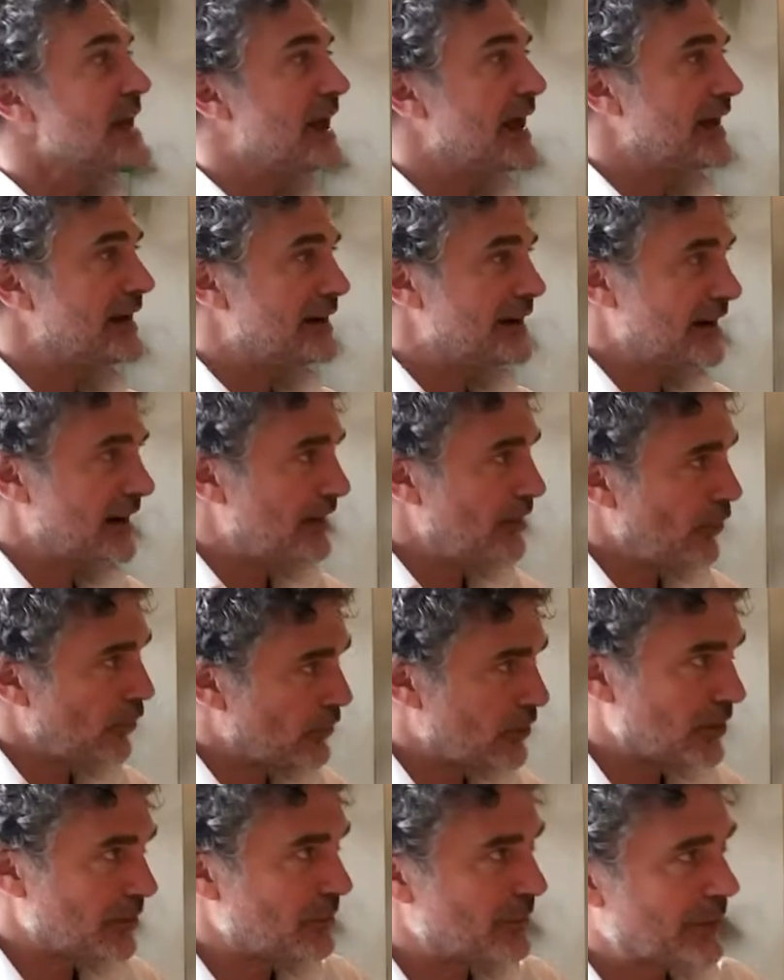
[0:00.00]
and a
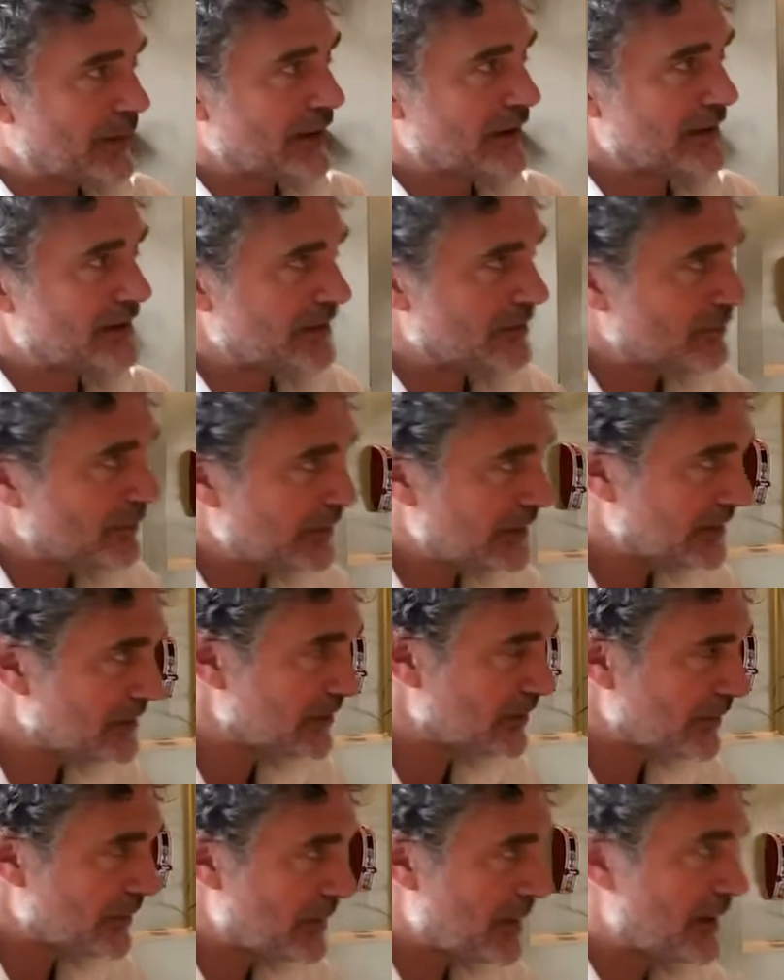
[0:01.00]
local partner, Peter
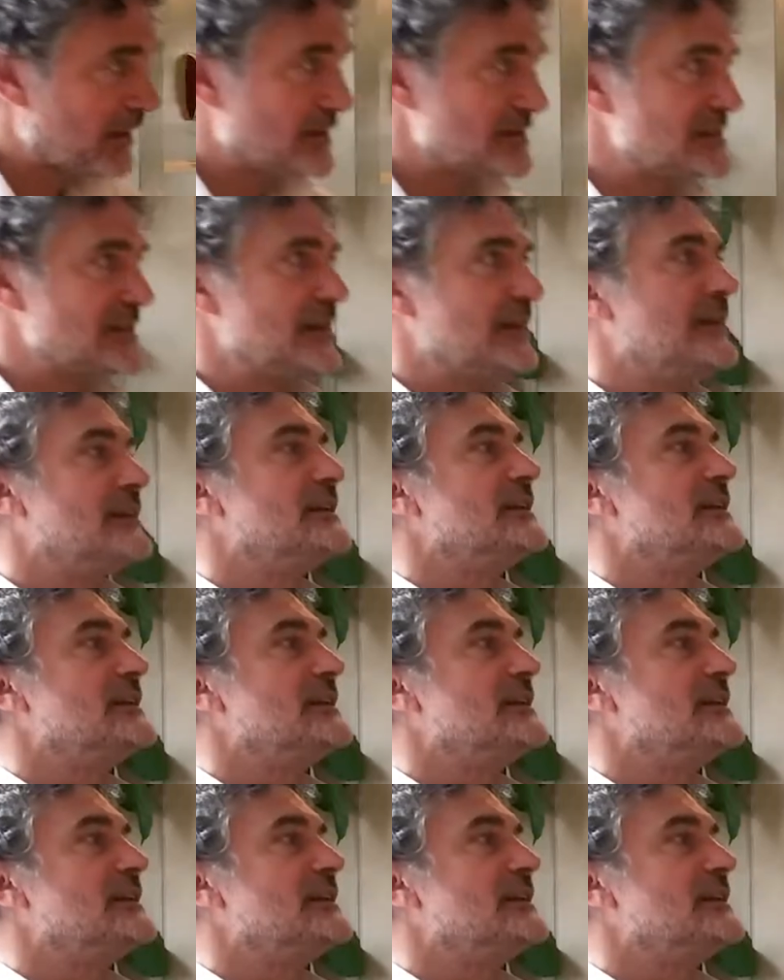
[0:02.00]
Guimares, in